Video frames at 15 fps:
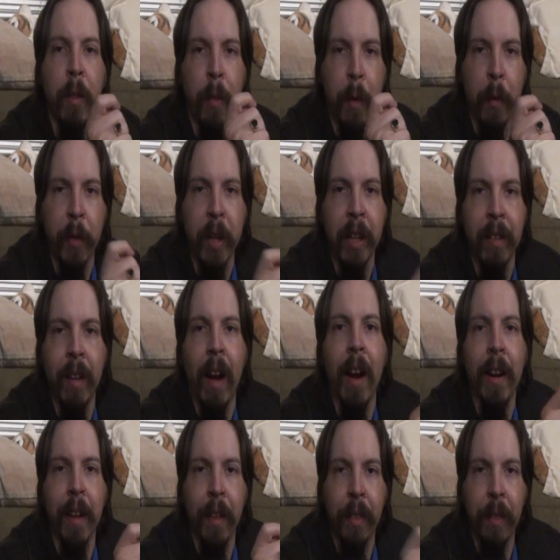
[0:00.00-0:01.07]
throughout the
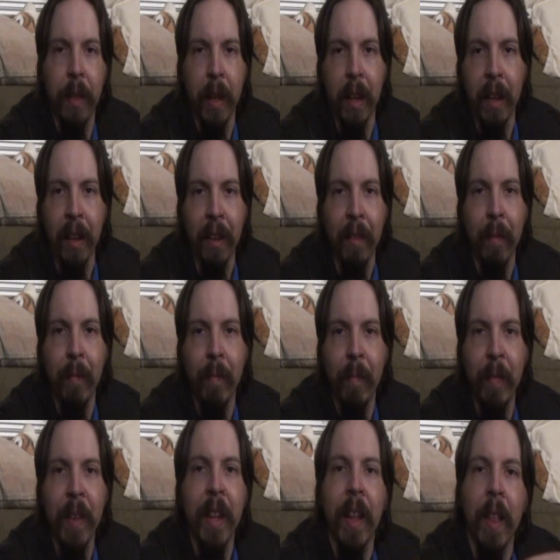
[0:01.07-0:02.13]
entire thing.
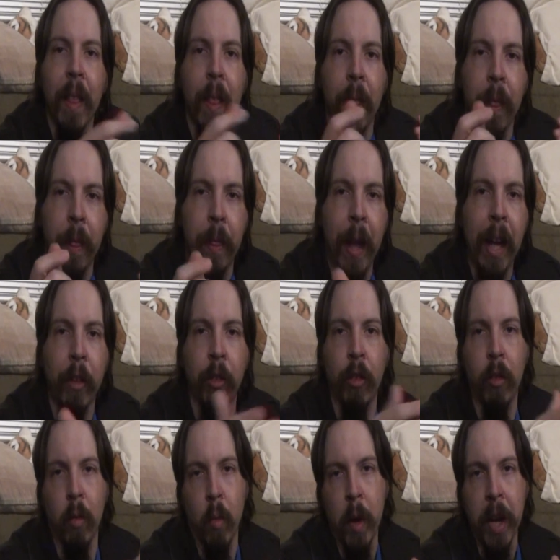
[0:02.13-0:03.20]
That's
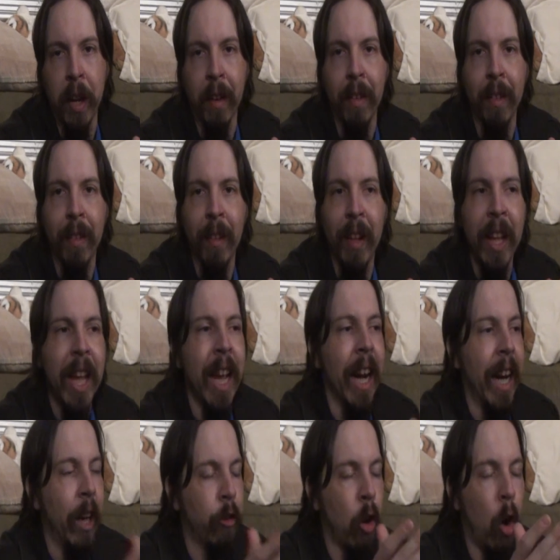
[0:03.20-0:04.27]
great.
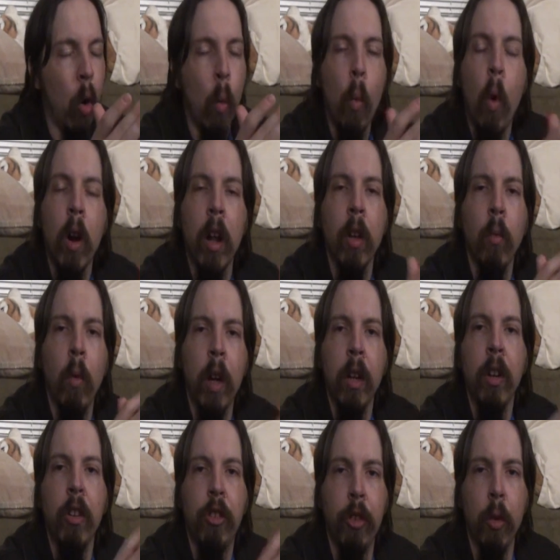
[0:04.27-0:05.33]
It's a
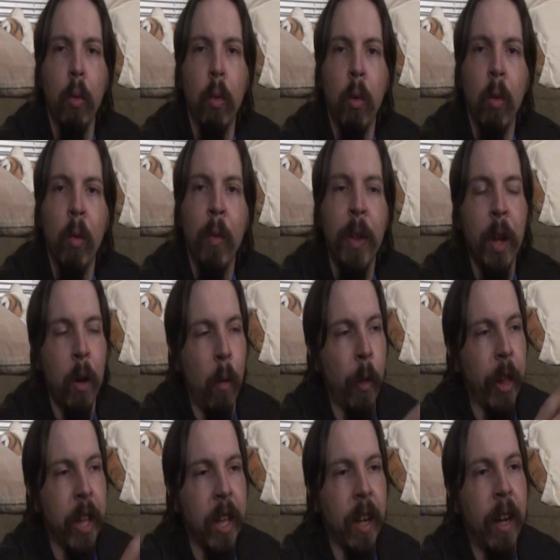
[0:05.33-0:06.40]
one-on-one duel with
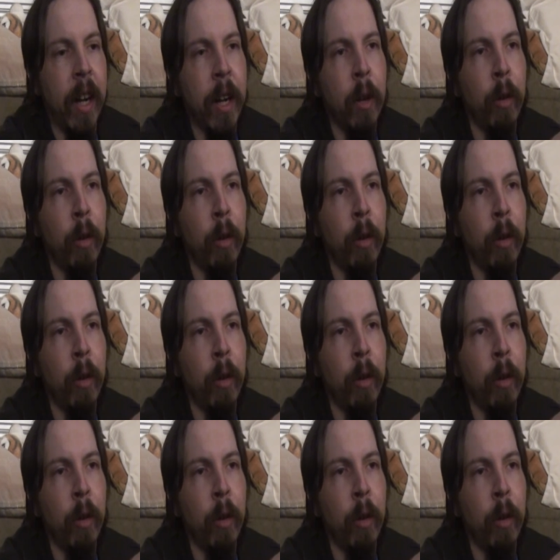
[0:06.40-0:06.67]
a guy who